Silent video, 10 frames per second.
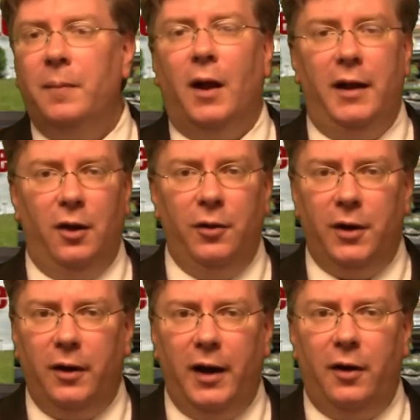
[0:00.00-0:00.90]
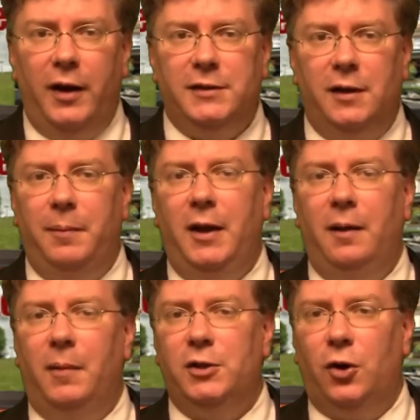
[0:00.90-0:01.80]
I know there are areas that have been
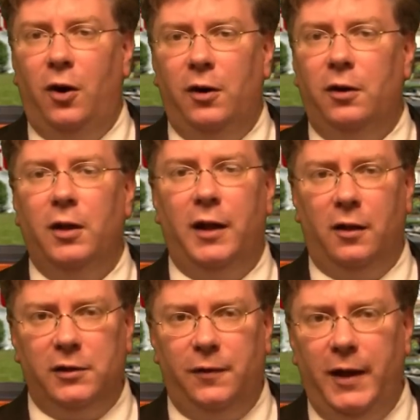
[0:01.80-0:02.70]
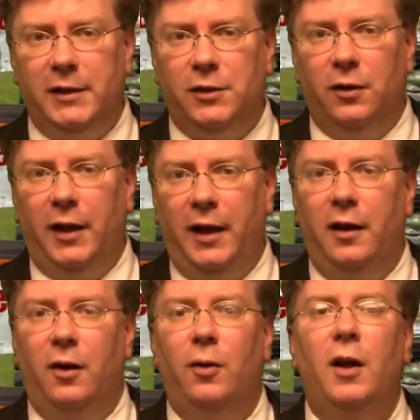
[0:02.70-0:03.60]
hit much harder, like Las Vegas and
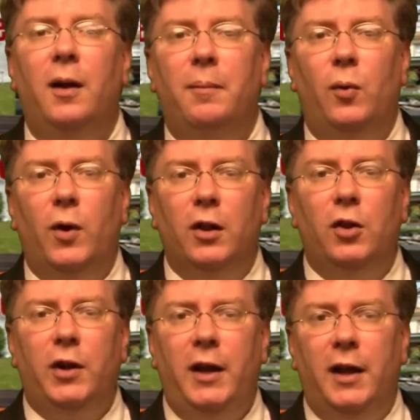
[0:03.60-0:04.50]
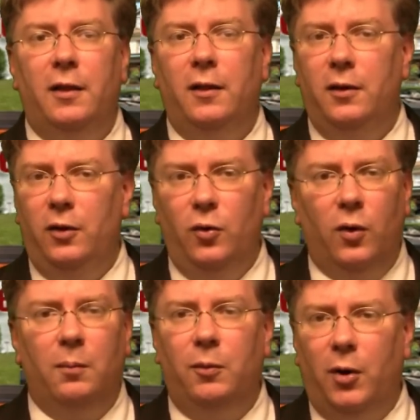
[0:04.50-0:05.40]
Orlando, but we're looking at
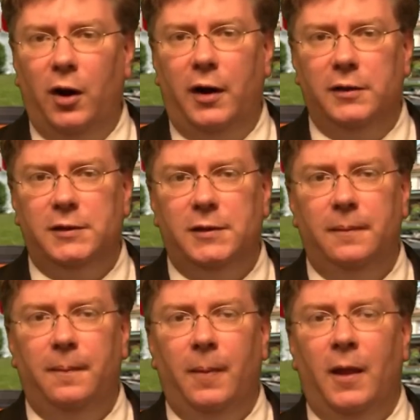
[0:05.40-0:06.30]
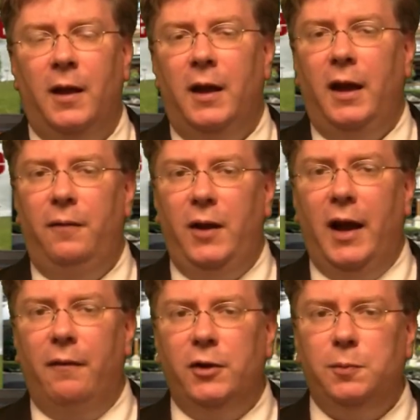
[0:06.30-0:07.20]
normal markets. If the
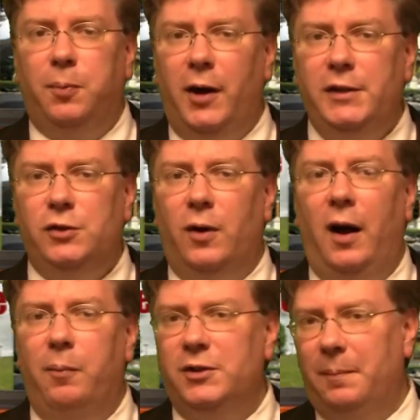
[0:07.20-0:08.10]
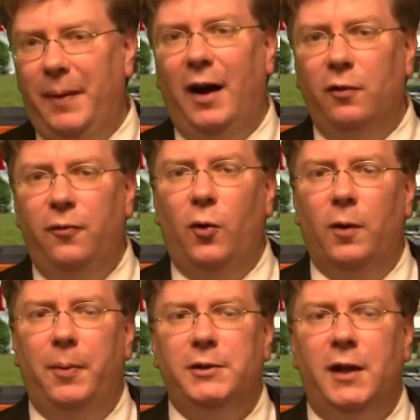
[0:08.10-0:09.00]
average price drop was about
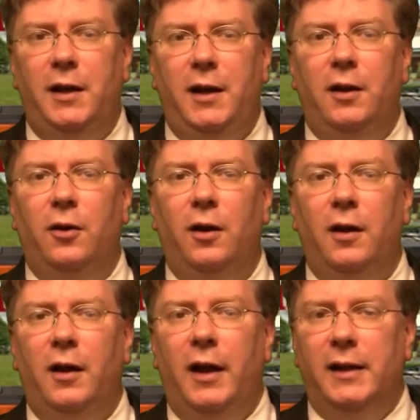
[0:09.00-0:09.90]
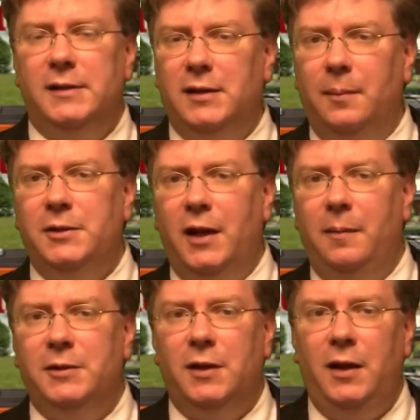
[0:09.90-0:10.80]
4% a year, and some
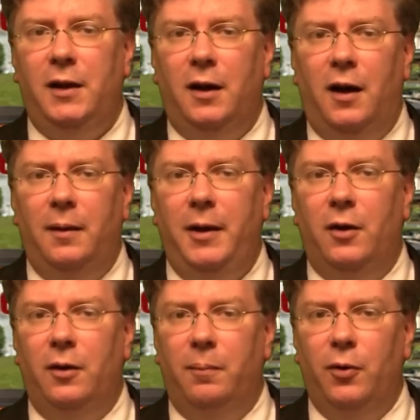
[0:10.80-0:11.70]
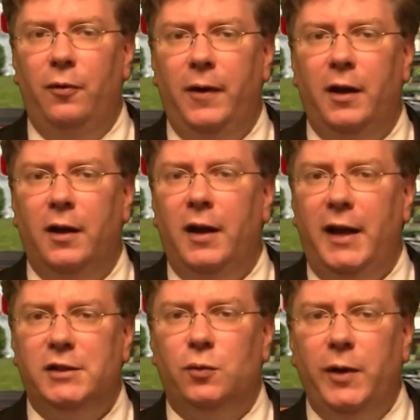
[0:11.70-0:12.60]
segments of the economy are improving,
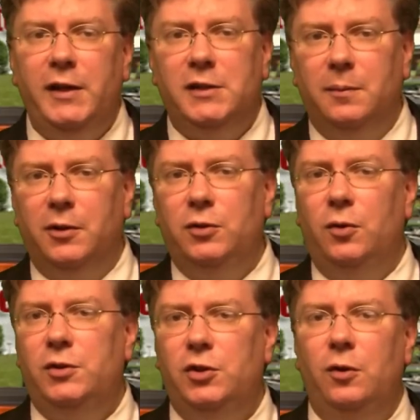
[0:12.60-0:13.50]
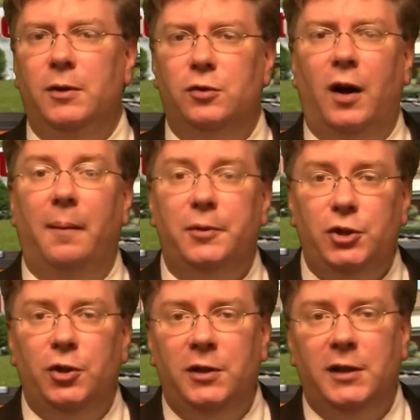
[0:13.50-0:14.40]
it's reasonable to assume a drop
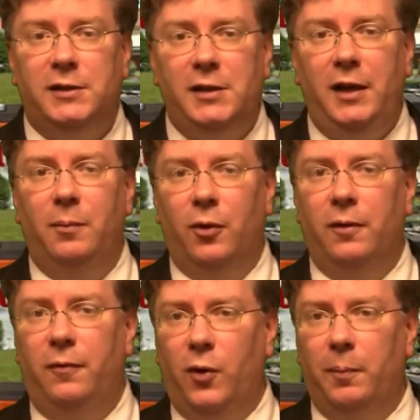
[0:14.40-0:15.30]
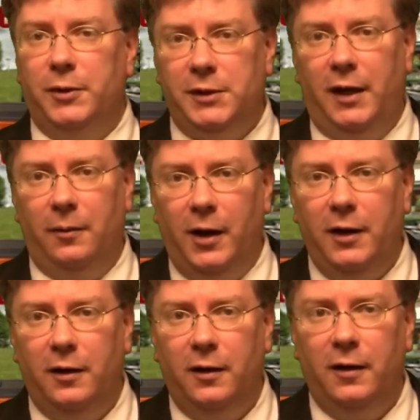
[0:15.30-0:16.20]
shouldn't exceed more than 4%,
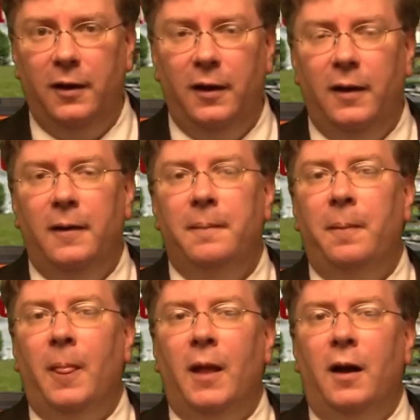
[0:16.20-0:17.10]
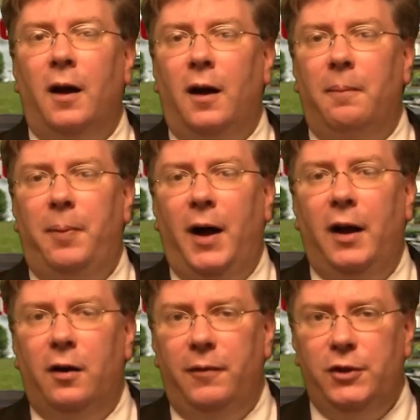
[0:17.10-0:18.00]
right? A
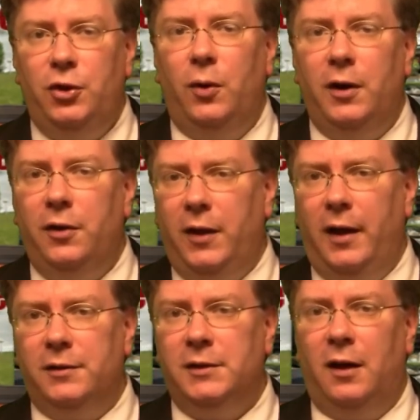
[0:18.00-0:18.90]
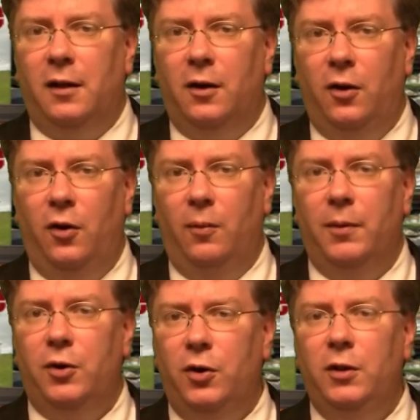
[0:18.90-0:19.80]
buyer of a $200,000
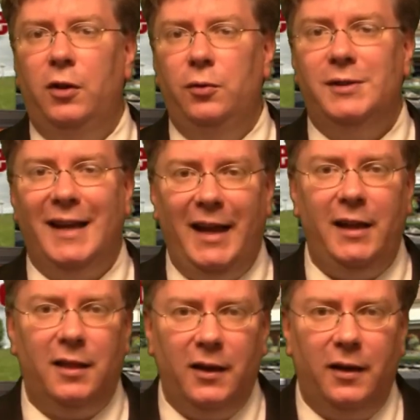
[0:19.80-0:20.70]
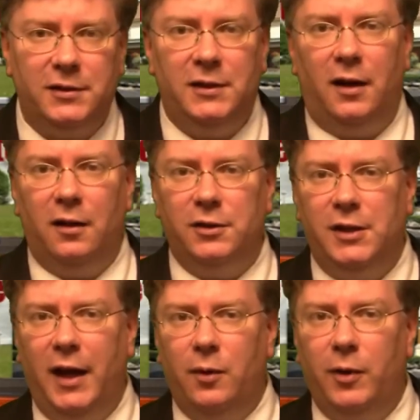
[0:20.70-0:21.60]
home could lose $8,000
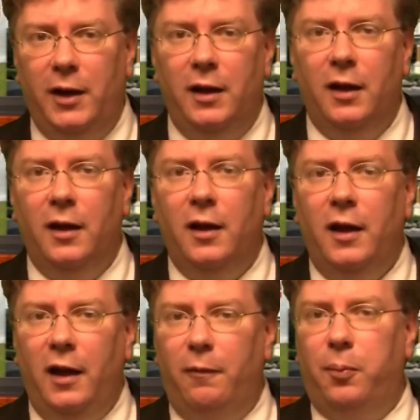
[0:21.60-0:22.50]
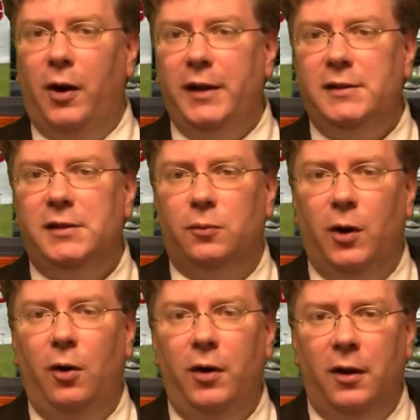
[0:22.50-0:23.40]
in equity if prices
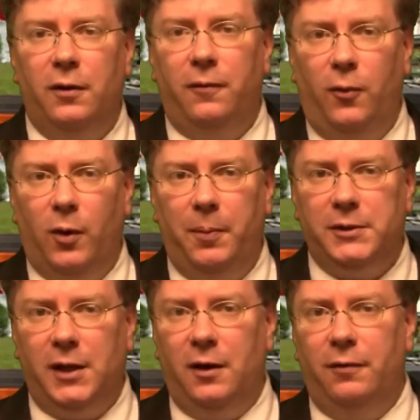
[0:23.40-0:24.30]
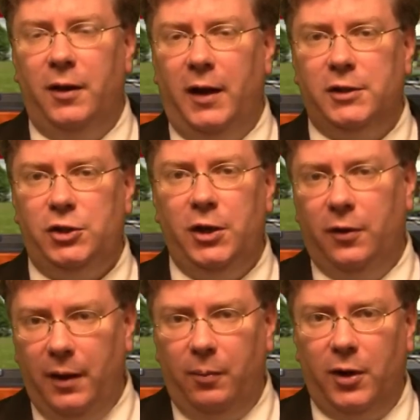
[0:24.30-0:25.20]
erode another 4% over the next year
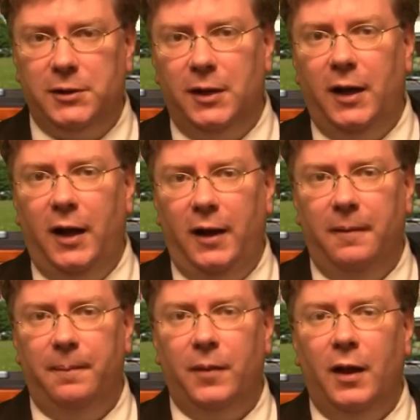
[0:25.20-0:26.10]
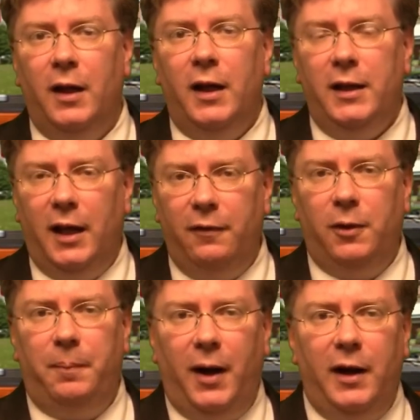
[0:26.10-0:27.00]
and they bought today. Yet if
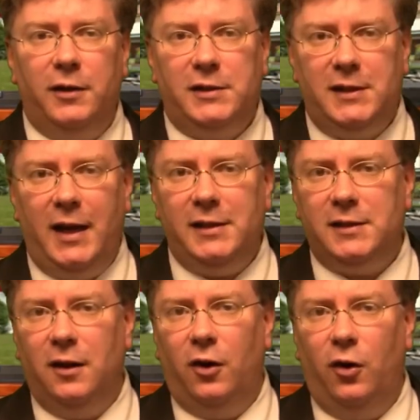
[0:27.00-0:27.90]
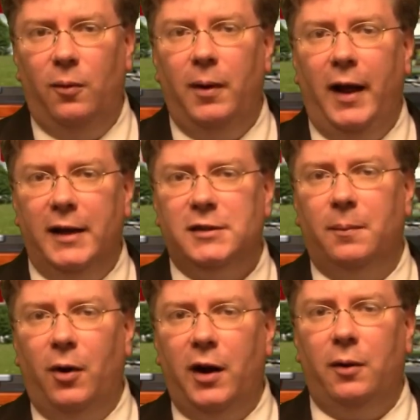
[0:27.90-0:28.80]
the buyer stays in the home as the
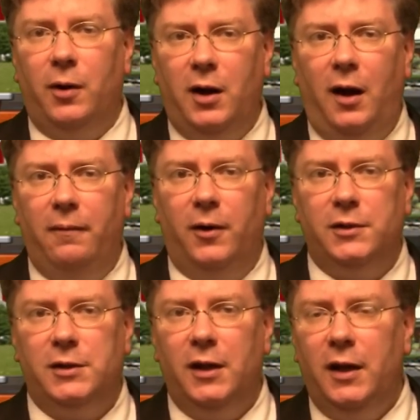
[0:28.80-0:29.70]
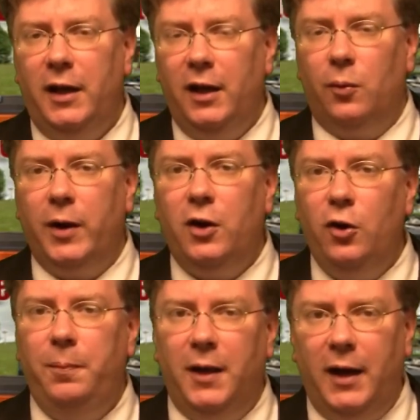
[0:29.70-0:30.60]
market recovers, he'll
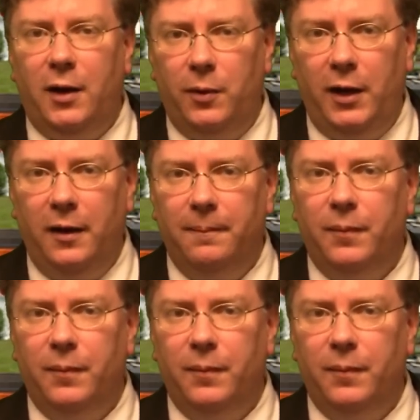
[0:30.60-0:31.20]
recoup that equity.